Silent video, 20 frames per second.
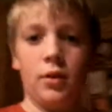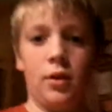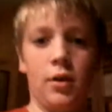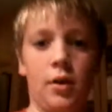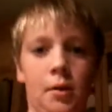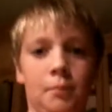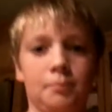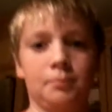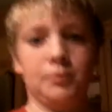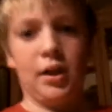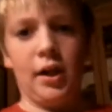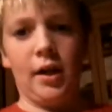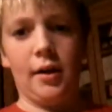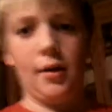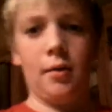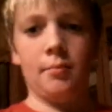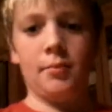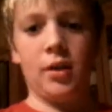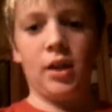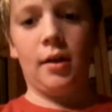Um, yeah,
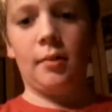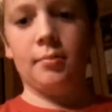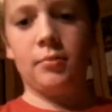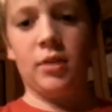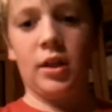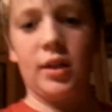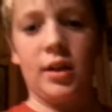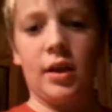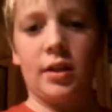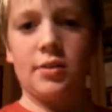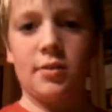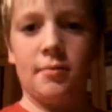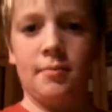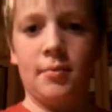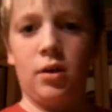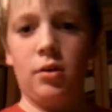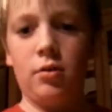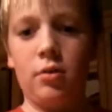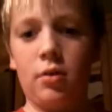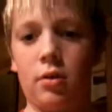I'm, get, I'm gonna get some
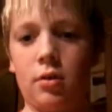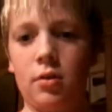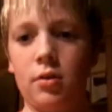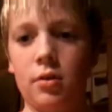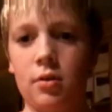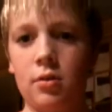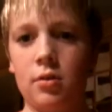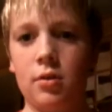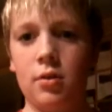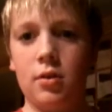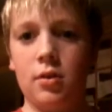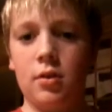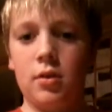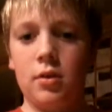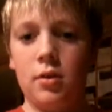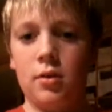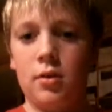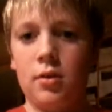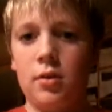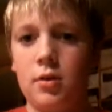milk. Waffles.
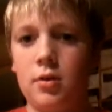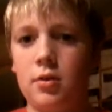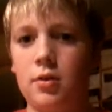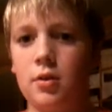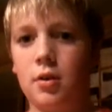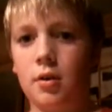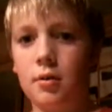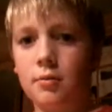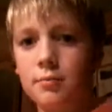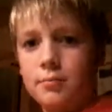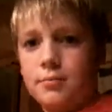Okay.